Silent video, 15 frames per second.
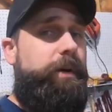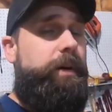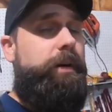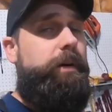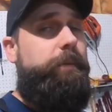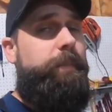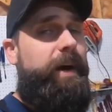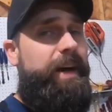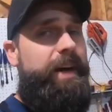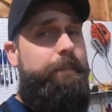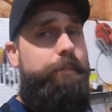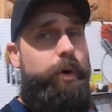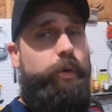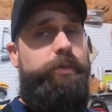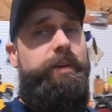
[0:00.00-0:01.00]
um, I am
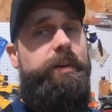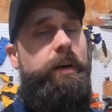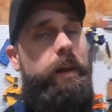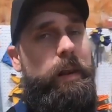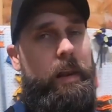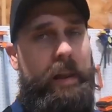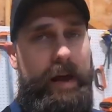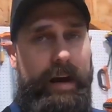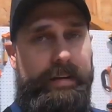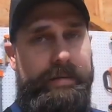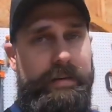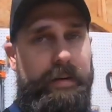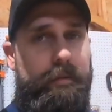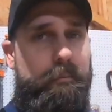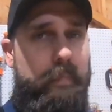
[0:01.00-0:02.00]
posting lots
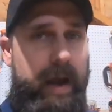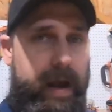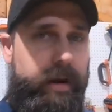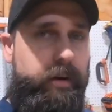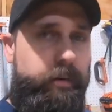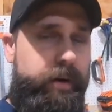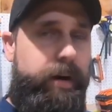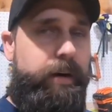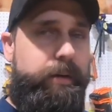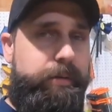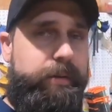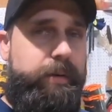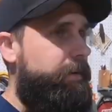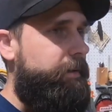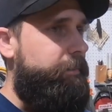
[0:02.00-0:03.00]
of background
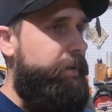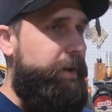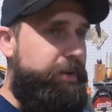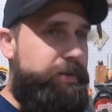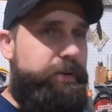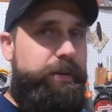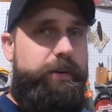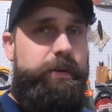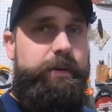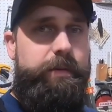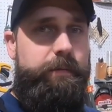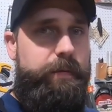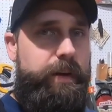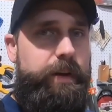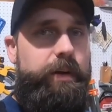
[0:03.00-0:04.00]
pictures and
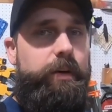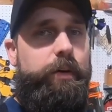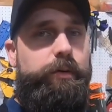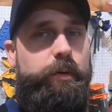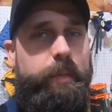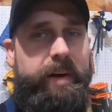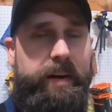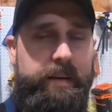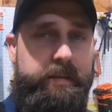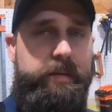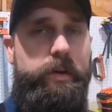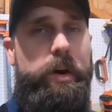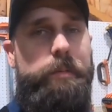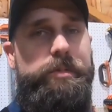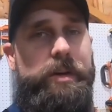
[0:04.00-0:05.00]
videos on my
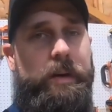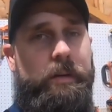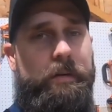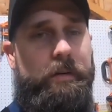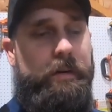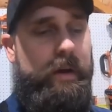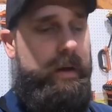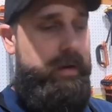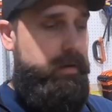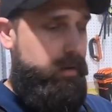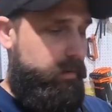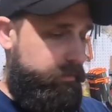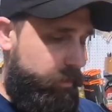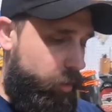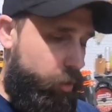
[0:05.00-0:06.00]
Instagram channel
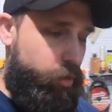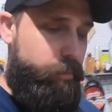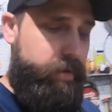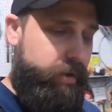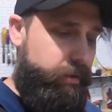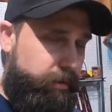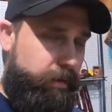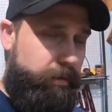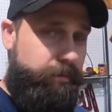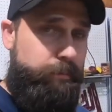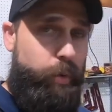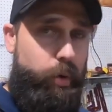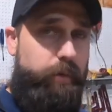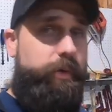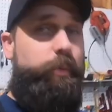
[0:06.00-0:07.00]
of the whole build, of
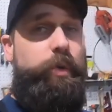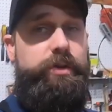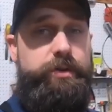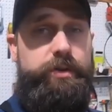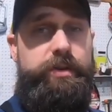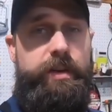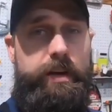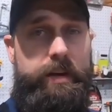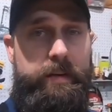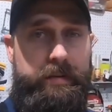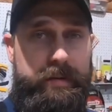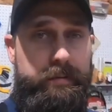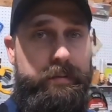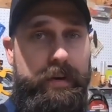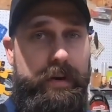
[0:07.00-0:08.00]
more than what you're seeing in
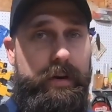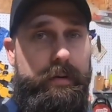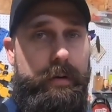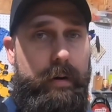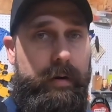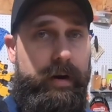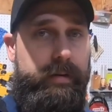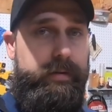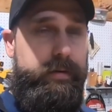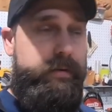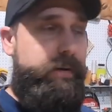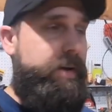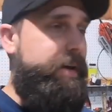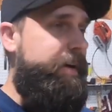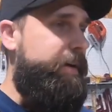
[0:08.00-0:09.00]
this video, all right? So
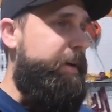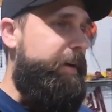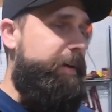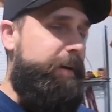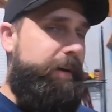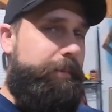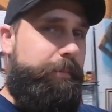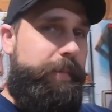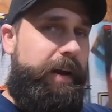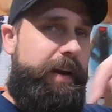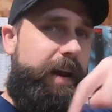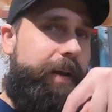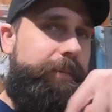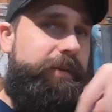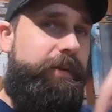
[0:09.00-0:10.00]
my
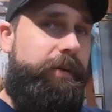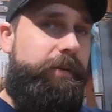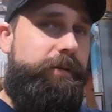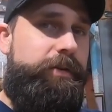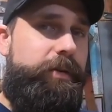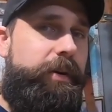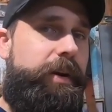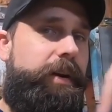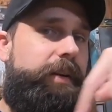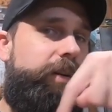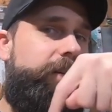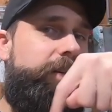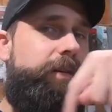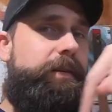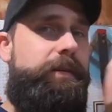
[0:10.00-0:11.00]
name is here on the screen.
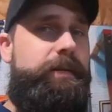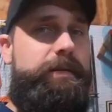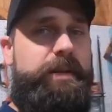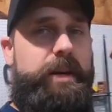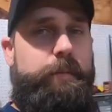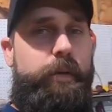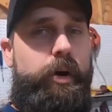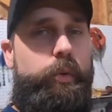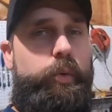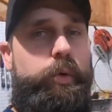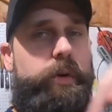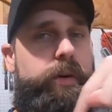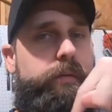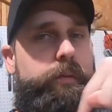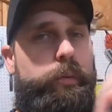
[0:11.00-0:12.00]
CMR
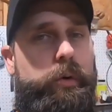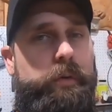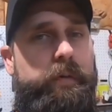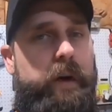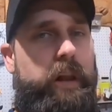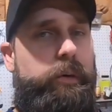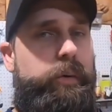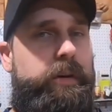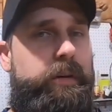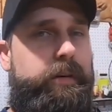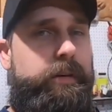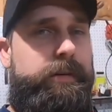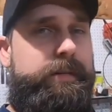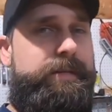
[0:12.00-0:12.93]
wood if you want to follow along.